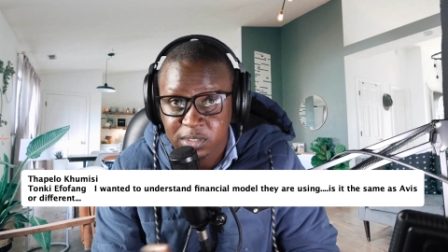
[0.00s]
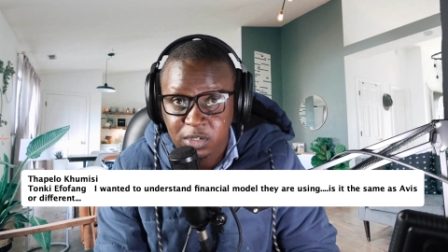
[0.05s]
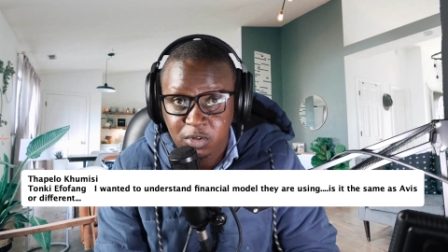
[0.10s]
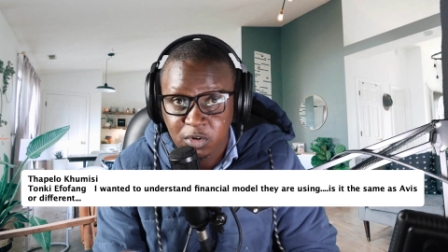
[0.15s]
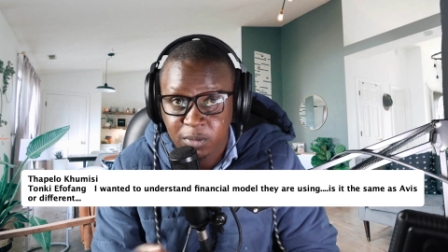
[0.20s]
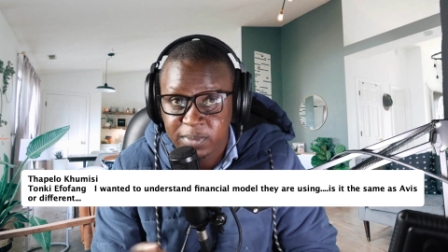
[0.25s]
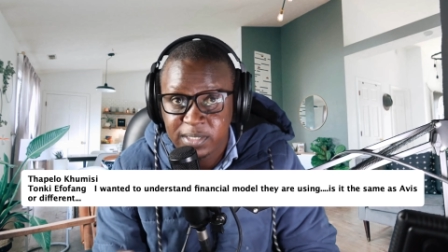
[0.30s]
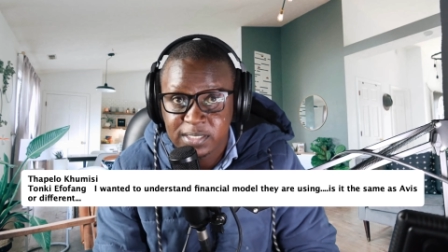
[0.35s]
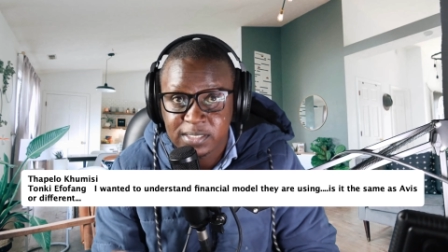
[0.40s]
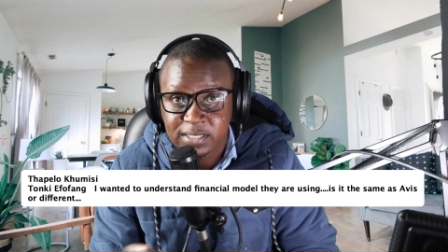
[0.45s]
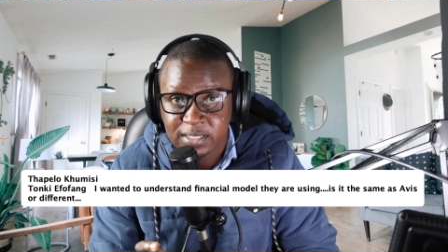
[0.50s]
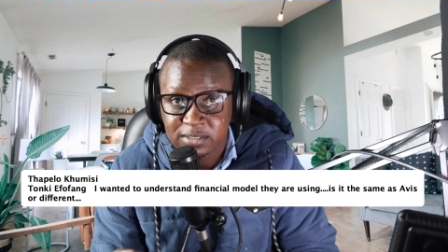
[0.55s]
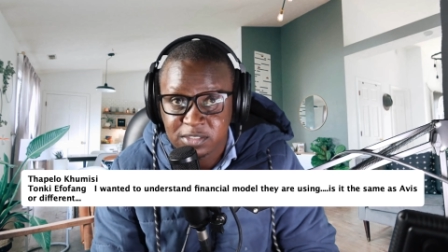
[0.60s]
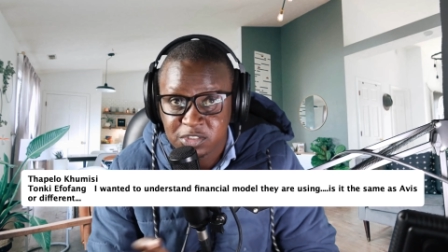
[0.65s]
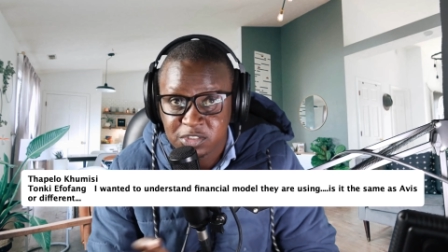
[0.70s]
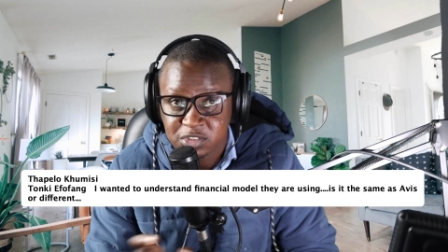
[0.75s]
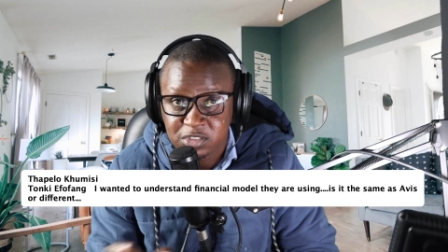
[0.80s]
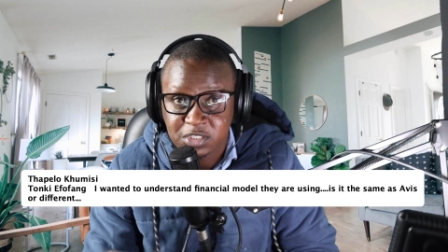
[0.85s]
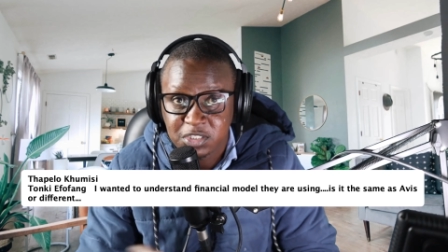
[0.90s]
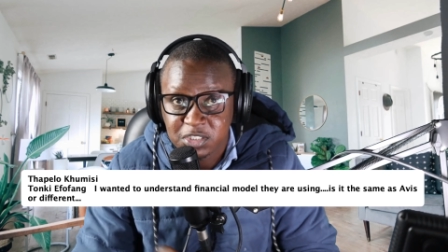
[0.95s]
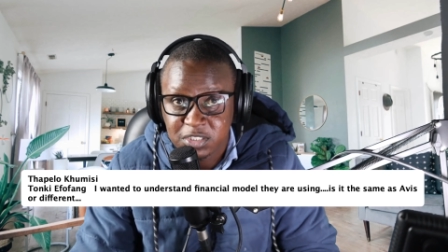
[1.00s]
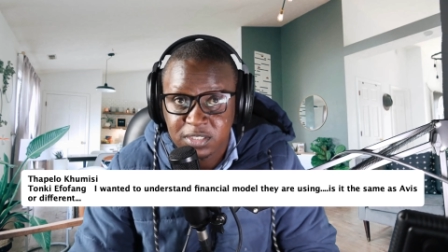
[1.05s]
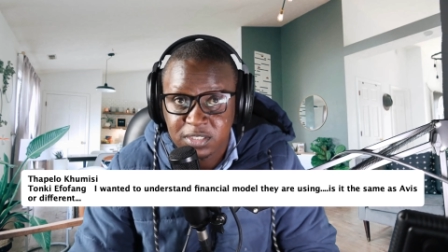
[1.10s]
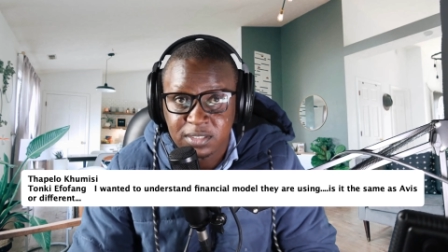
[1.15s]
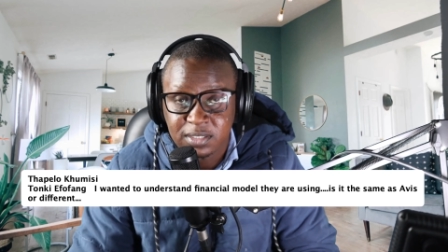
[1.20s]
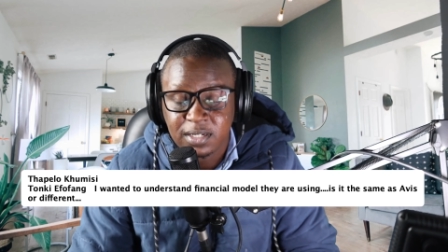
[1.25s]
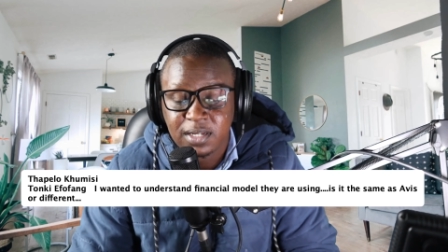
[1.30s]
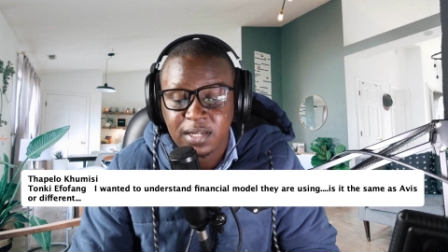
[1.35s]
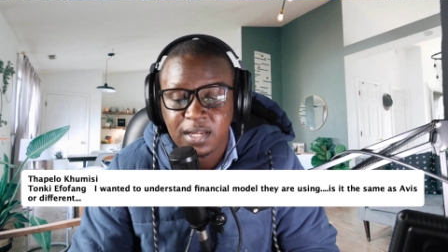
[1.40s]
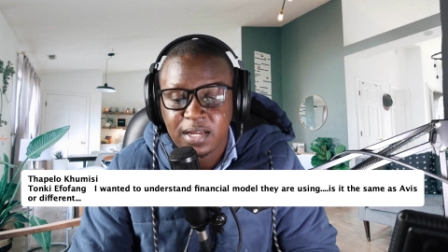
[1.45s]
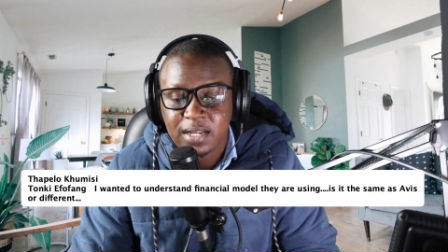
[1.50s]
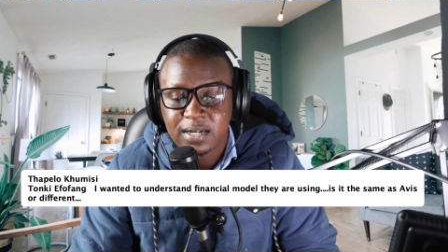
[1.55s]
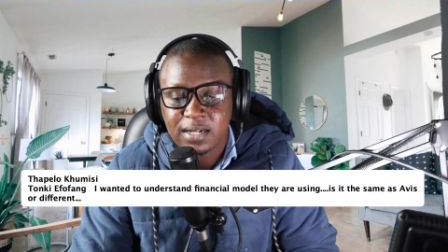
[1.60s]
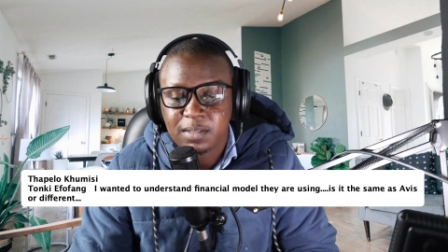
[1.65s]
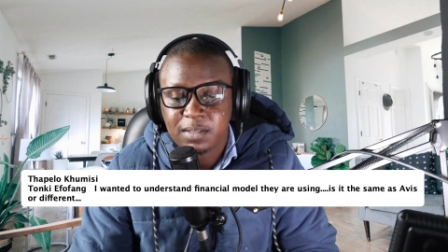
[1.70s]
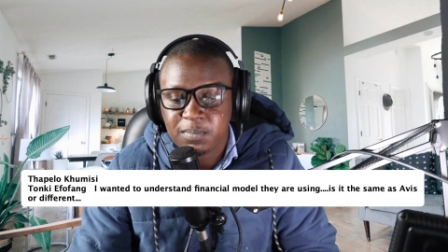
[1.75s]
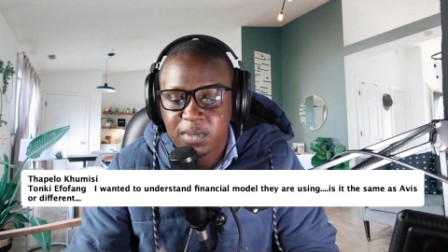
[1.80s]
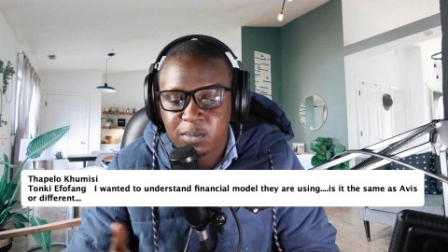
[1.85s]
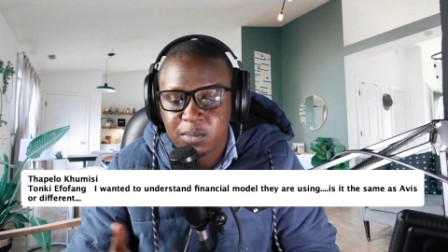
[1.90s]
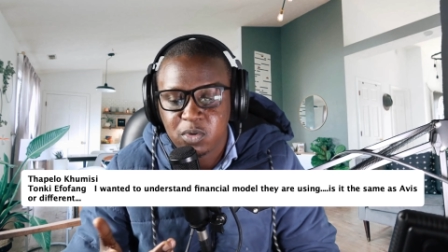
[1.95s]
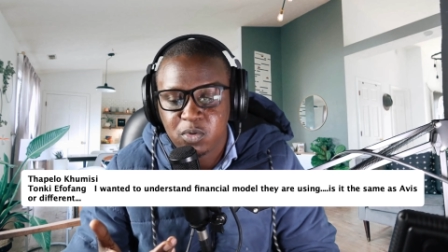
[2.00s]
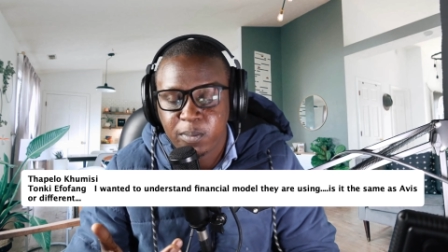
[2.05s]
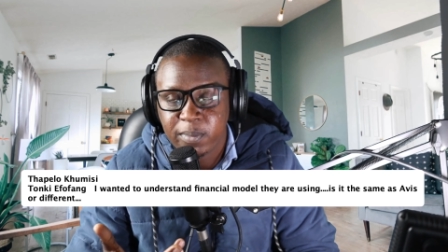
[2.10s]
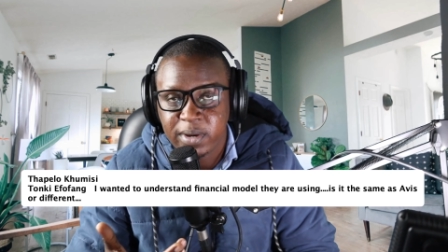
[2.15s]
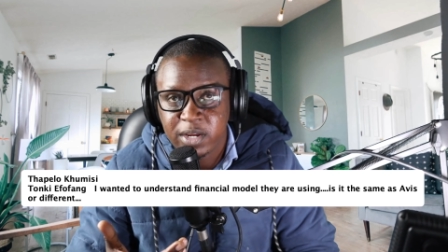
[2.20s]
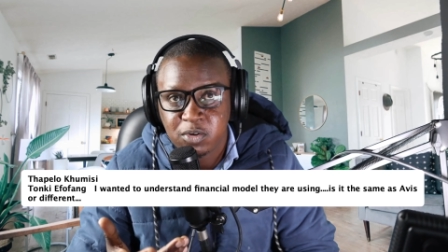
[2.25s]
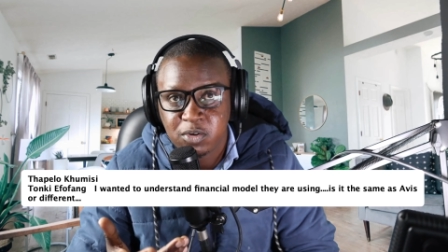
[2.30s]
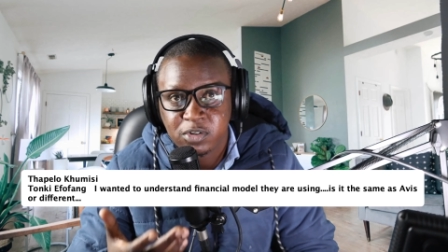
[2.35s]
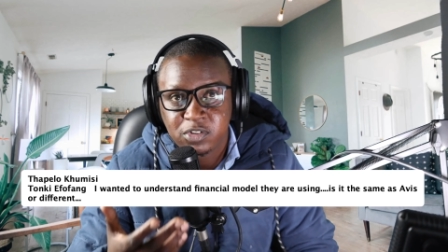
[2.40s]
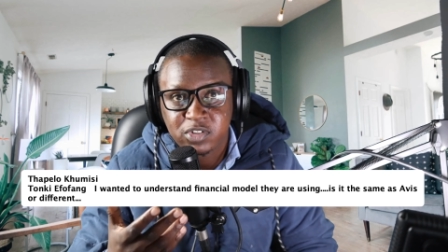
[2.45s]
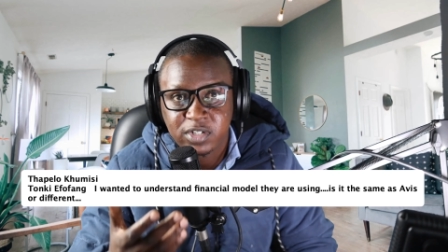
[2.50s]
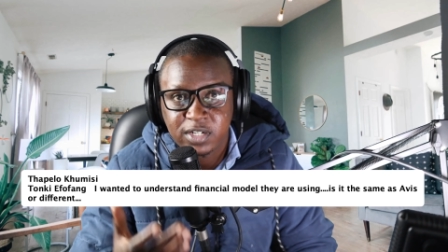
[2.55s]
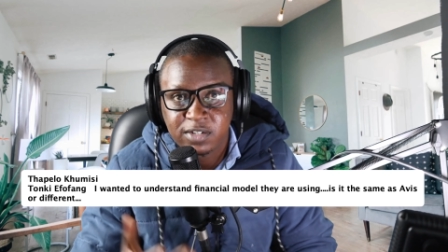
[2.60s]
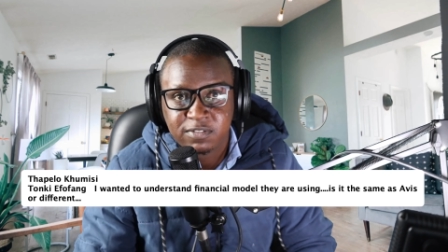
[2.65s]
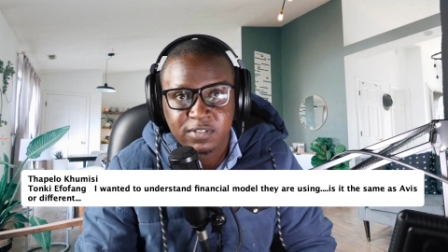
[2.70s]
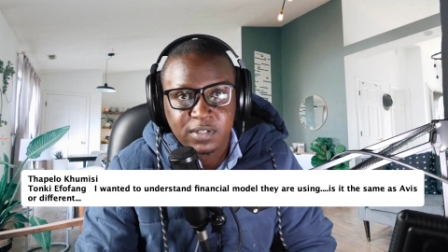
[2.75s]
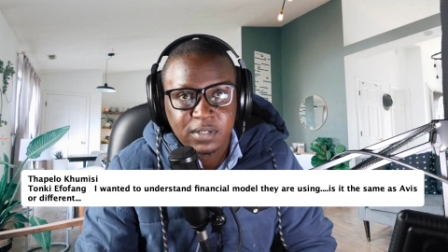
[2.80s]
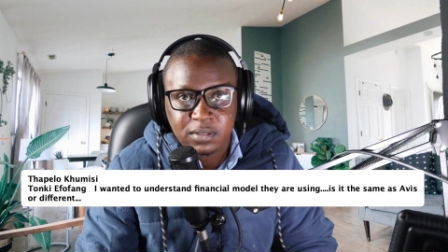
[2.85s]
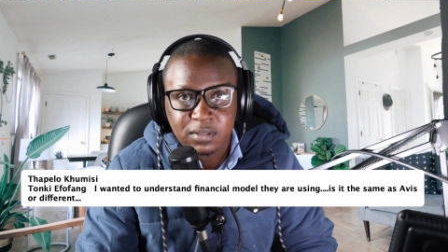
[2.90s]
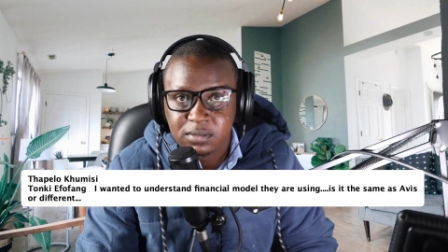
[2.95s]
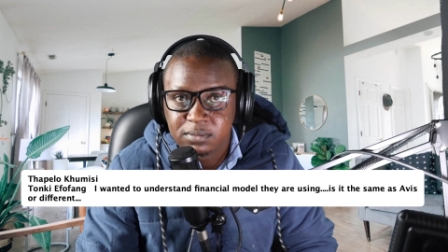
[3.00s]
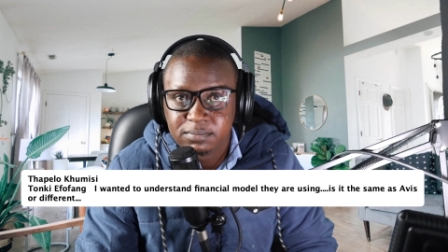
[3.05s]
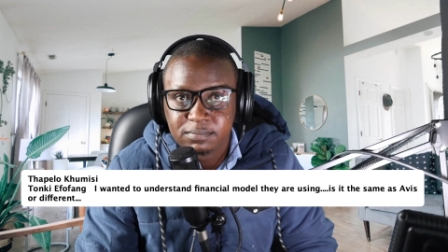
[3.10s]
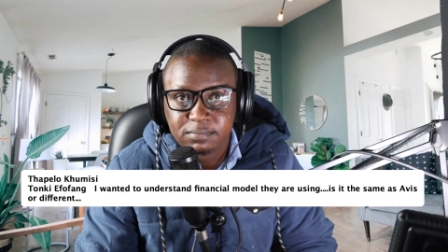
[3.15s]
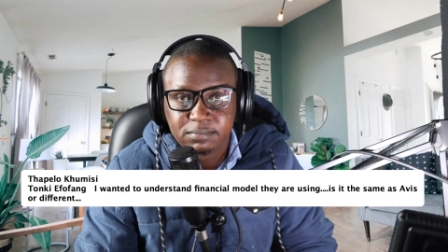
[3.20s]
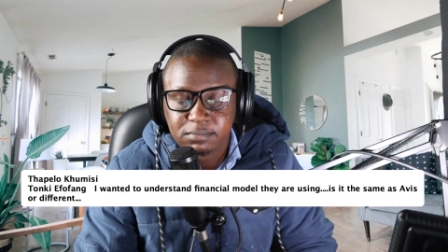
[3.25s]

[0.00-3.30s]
kilometers restriction that maybe you may not travel